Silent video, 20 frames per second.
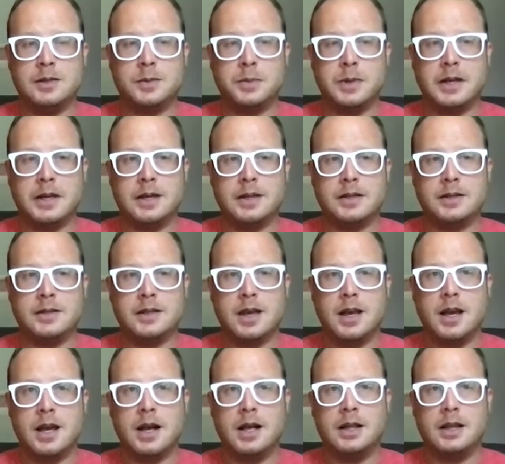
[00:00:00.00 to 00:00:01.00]
because
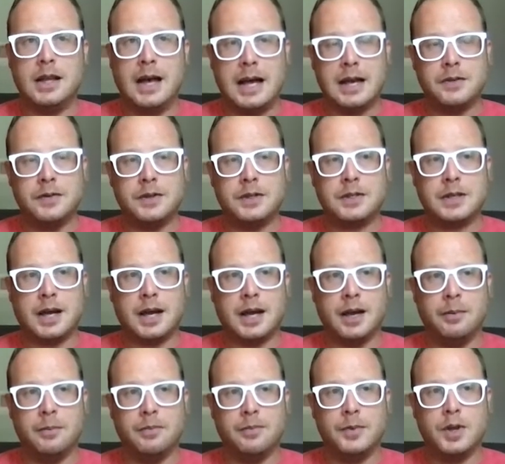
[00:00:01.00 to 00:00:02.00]
a lot of the
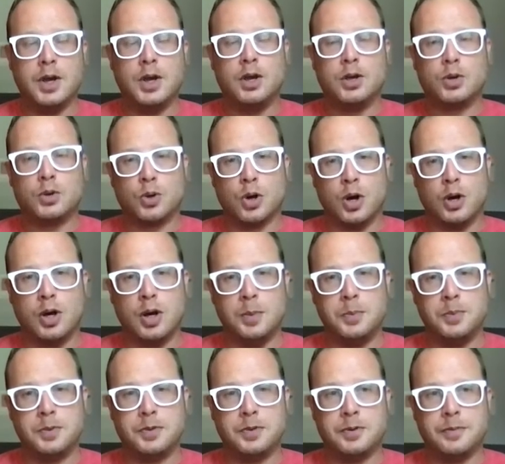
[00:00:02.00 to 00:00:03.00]
time,
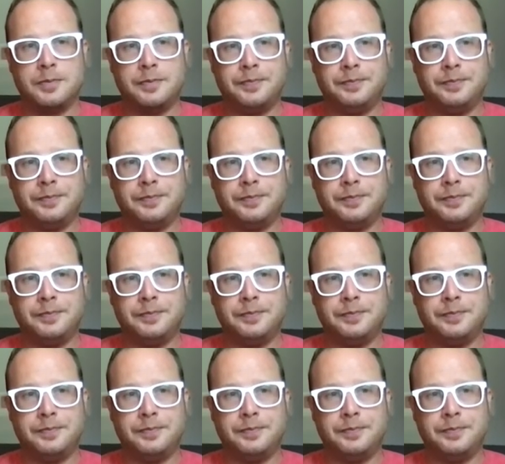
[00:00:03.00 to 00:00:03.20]
grown-ups